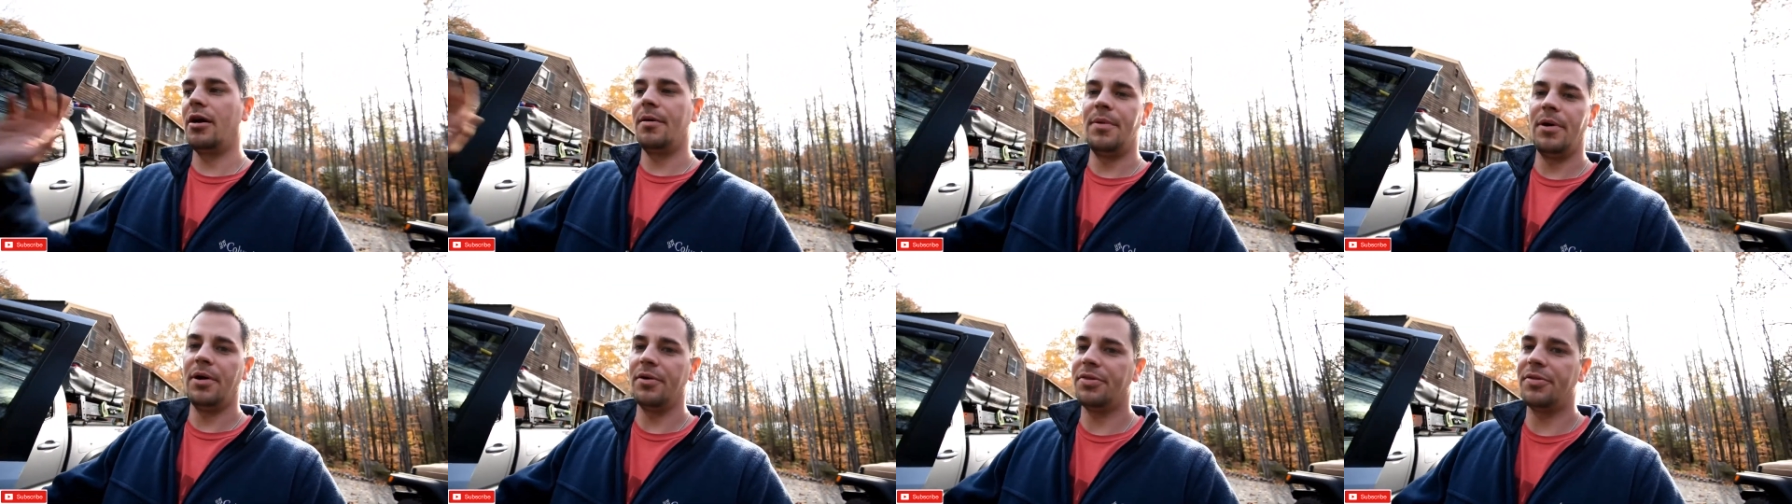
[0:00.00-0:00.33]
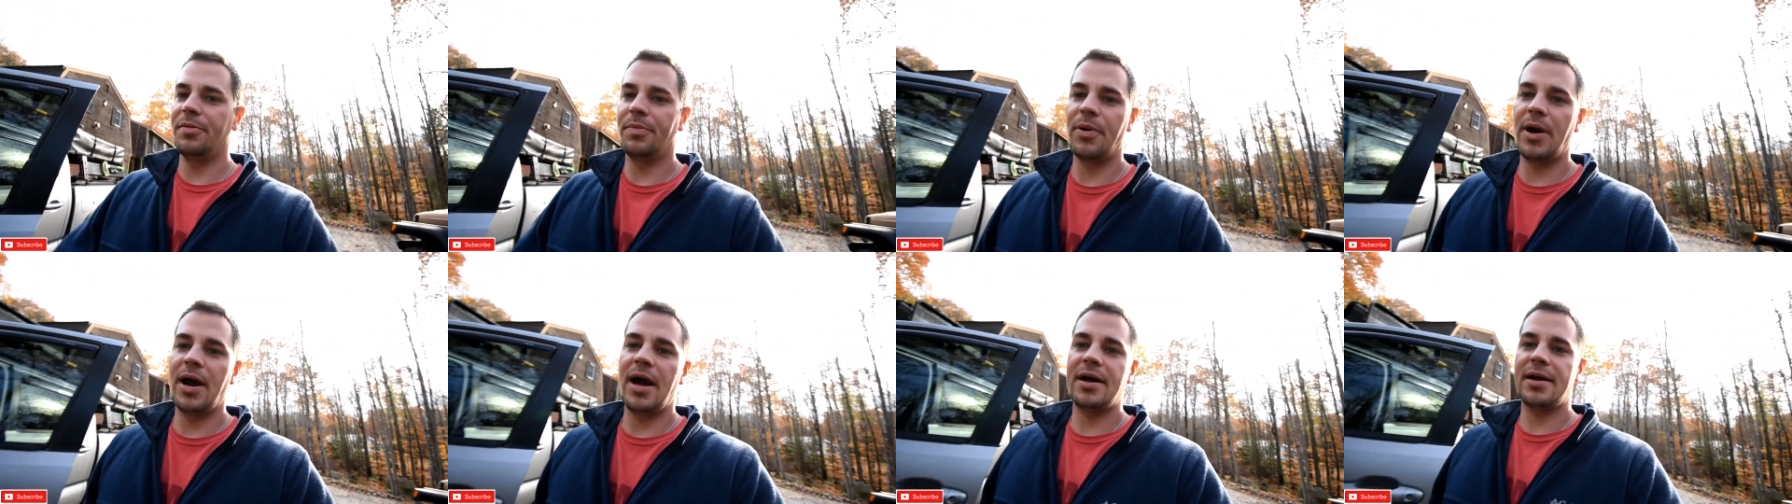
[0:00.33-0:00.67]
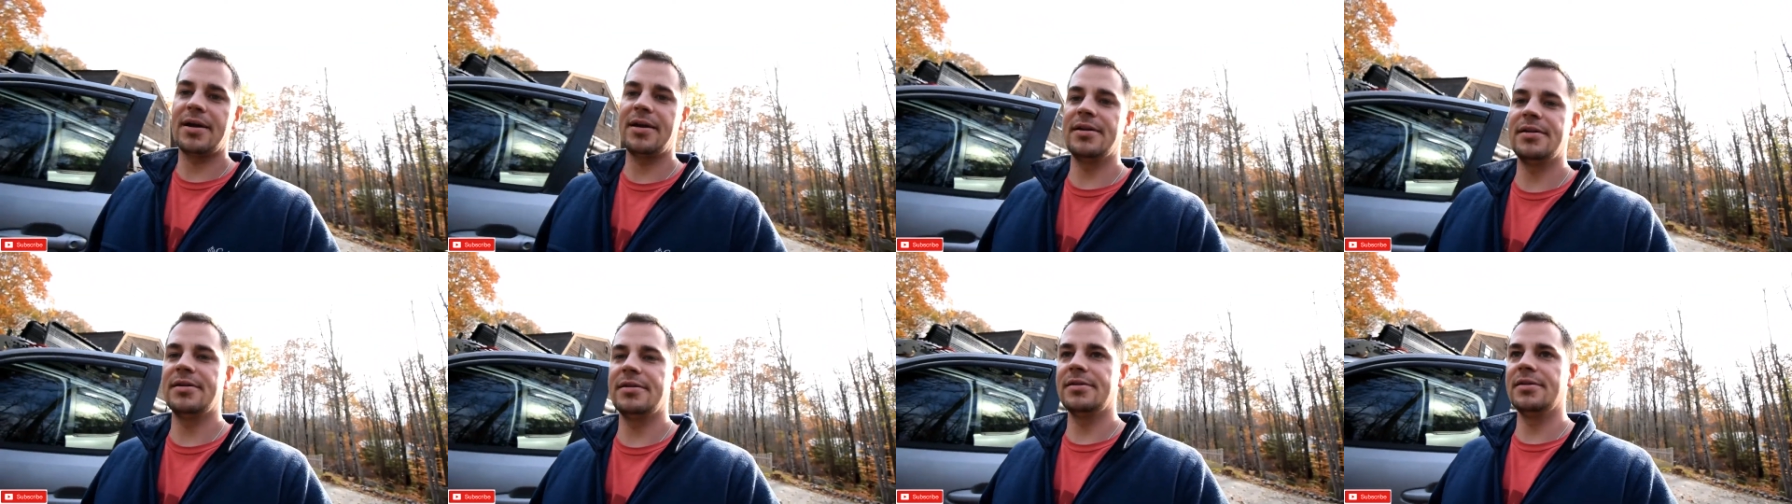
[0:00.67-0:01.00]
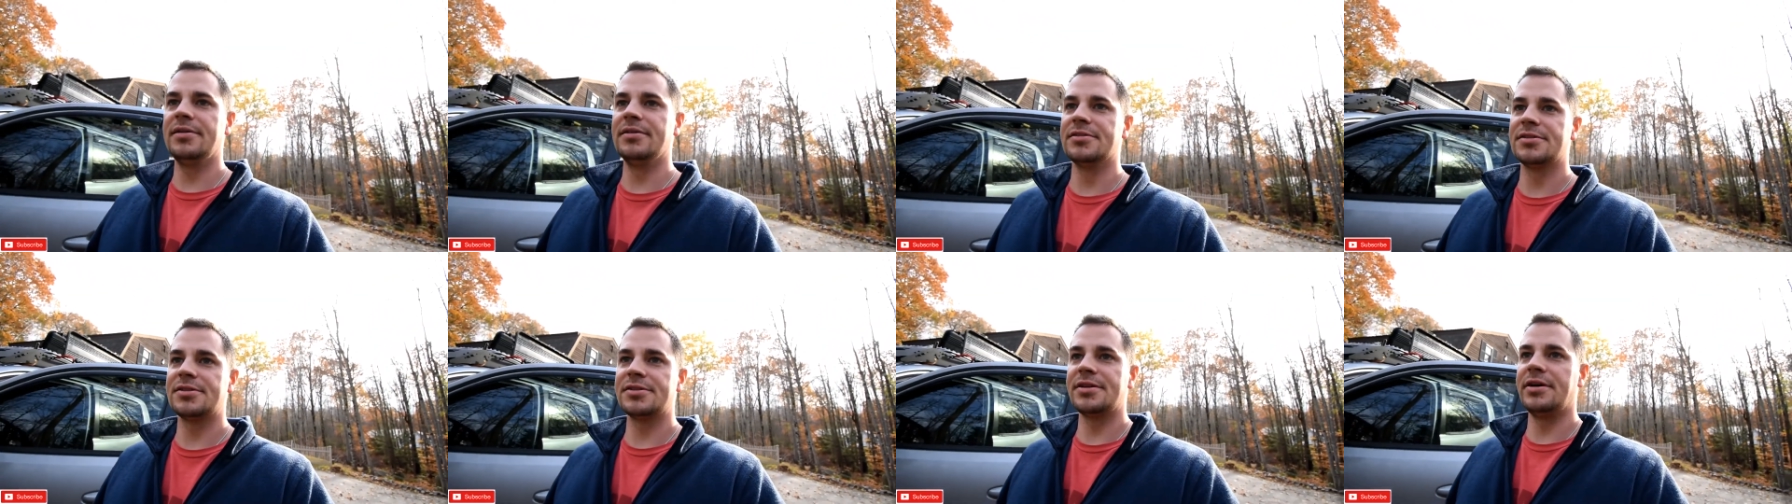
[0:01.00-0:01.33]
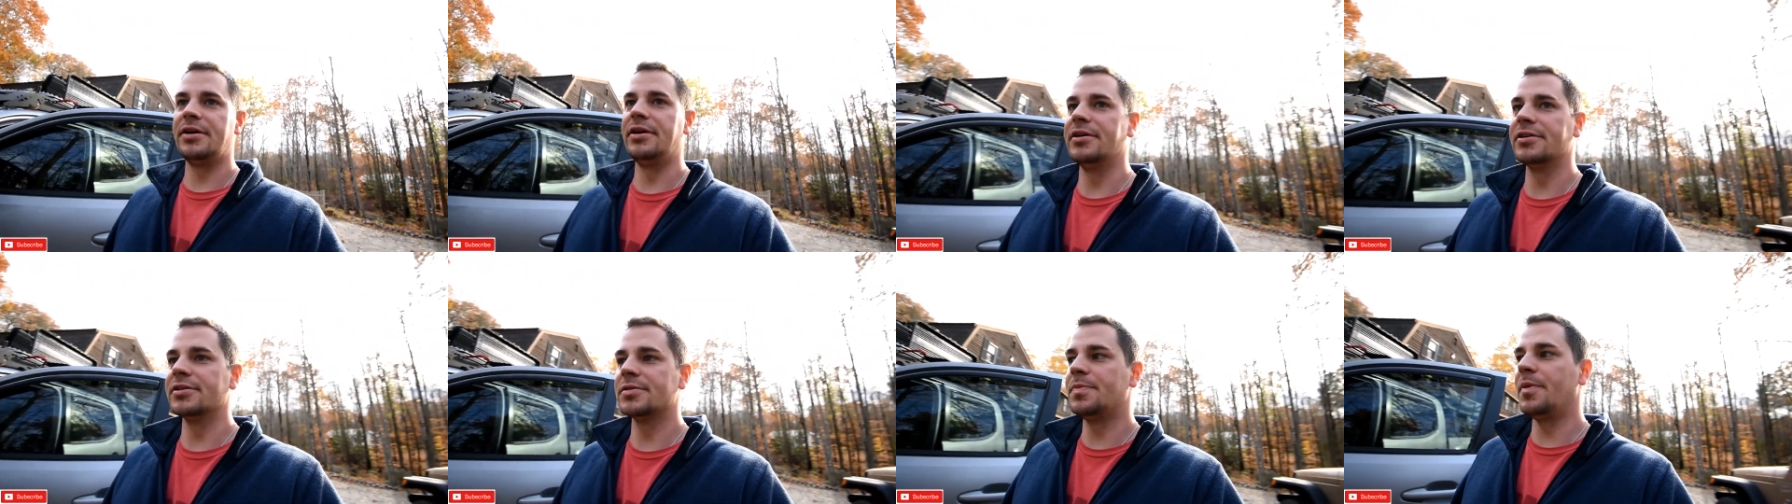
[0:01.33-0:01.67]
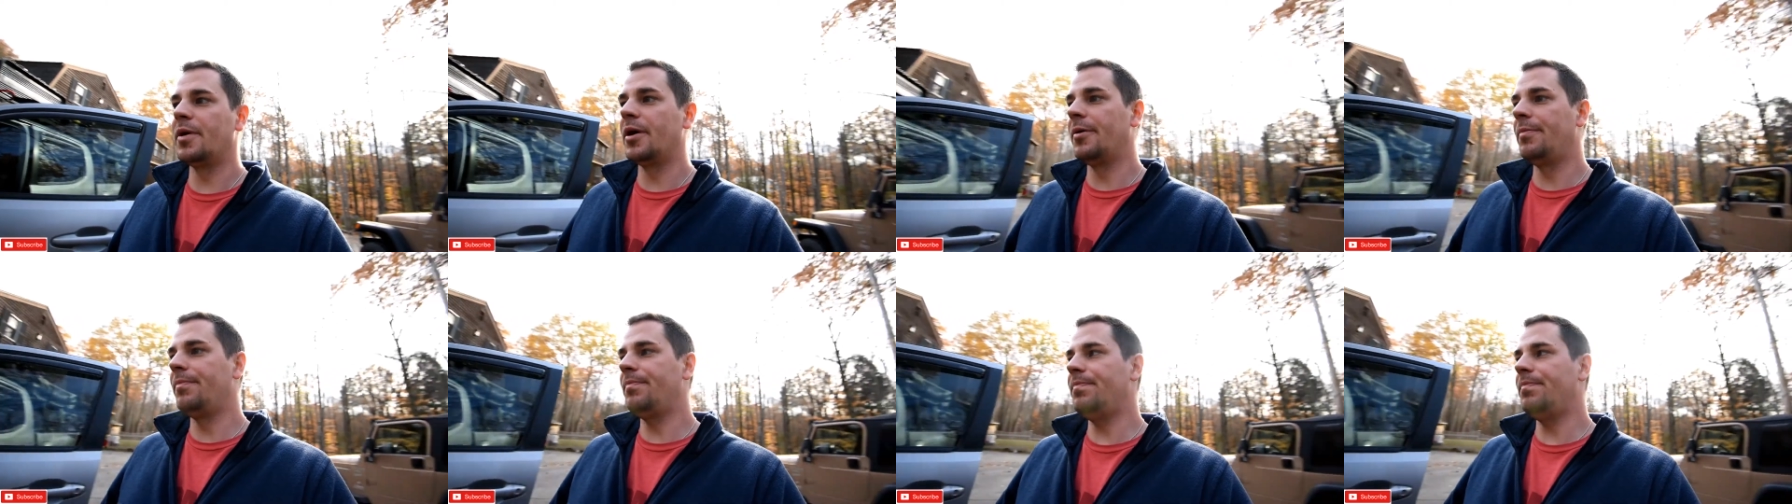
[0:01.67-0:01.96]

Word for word: about the bracket installs, but